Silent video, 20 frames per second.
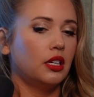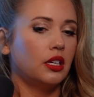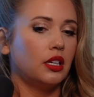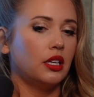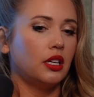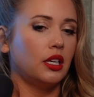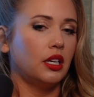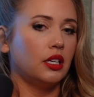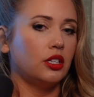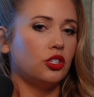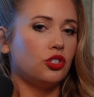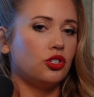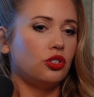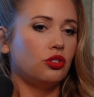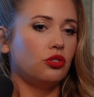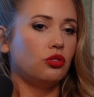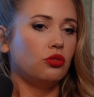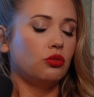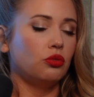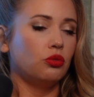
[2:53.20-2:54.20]
And
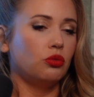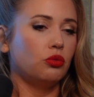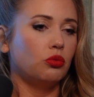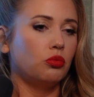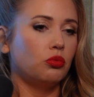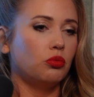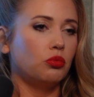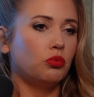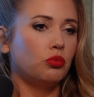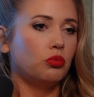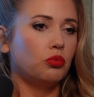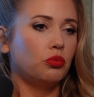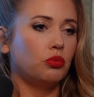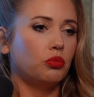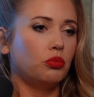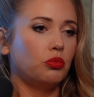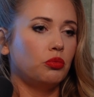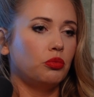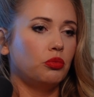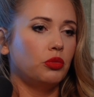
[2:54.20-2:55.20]
you
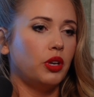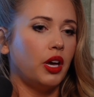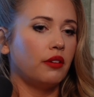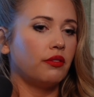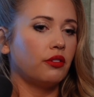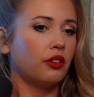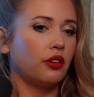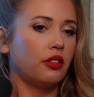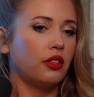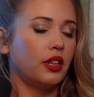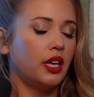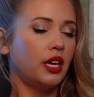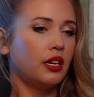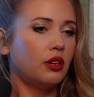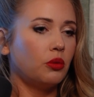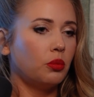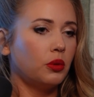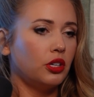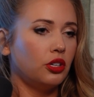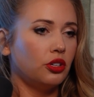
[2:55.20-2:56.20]
never
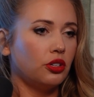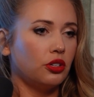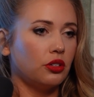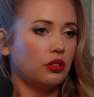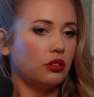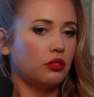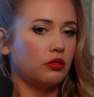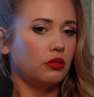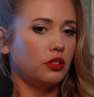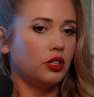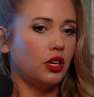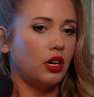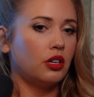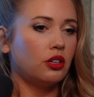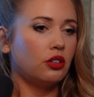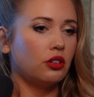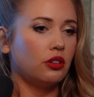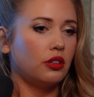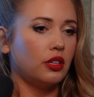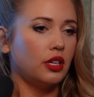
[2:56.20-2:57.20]
think when you're
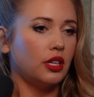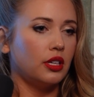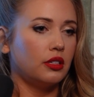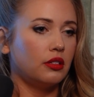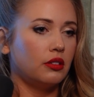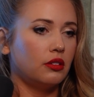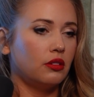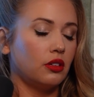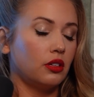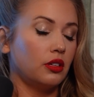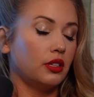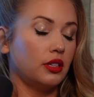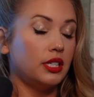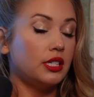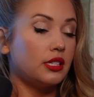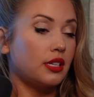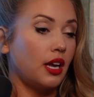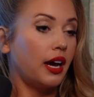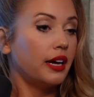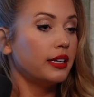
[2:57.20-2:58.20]
younger that, or at
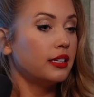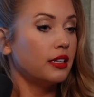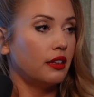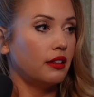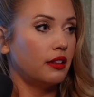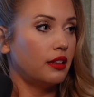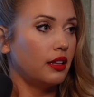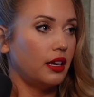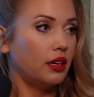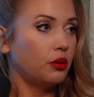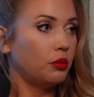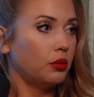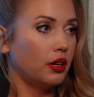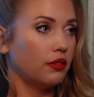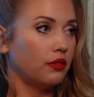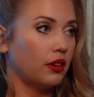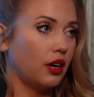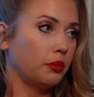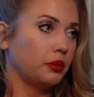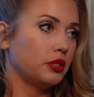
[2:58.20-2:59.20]
least I didn't think
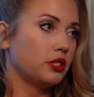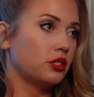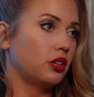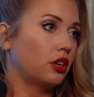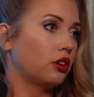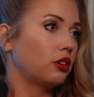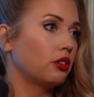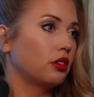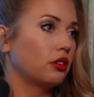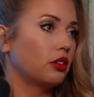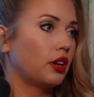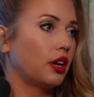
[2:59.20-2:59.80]
whenever I was younger, that I